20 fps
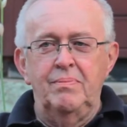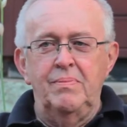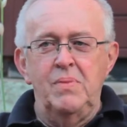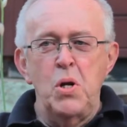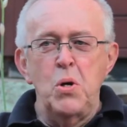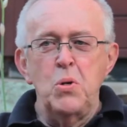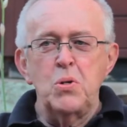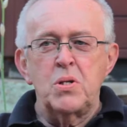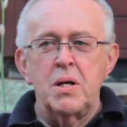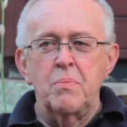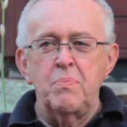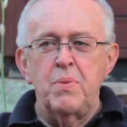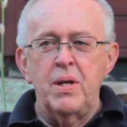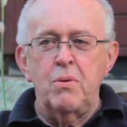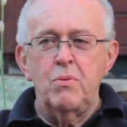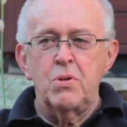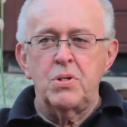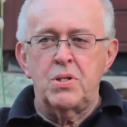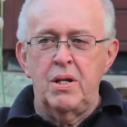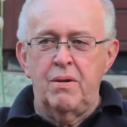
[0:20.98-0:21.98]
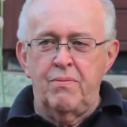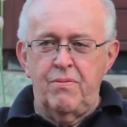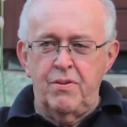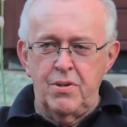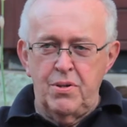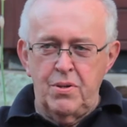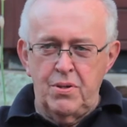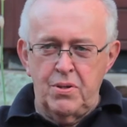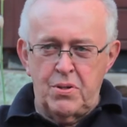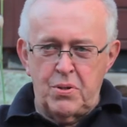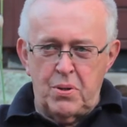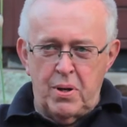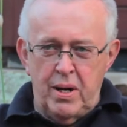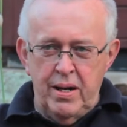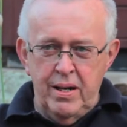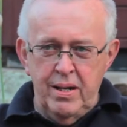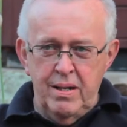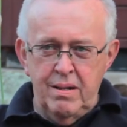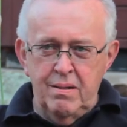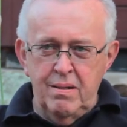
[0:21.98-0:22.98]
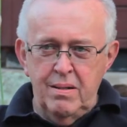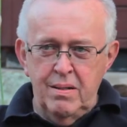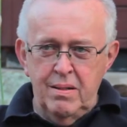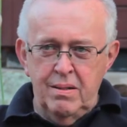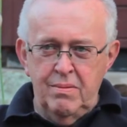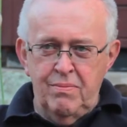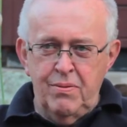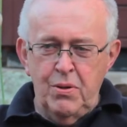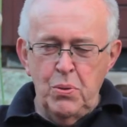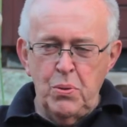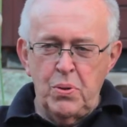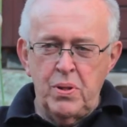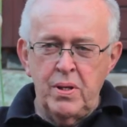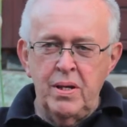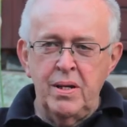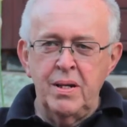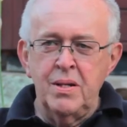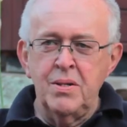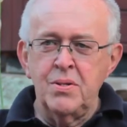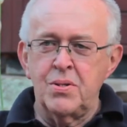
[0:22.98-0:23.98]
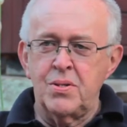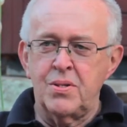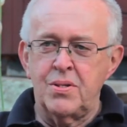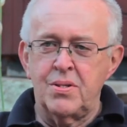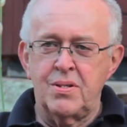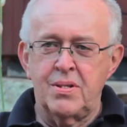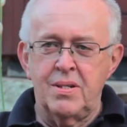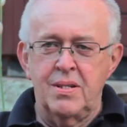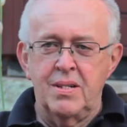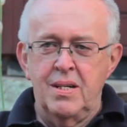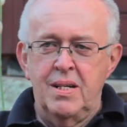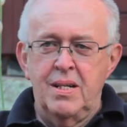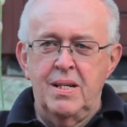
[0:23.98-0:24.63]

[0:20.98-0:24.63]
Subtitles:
Knew something was different, tried a few things,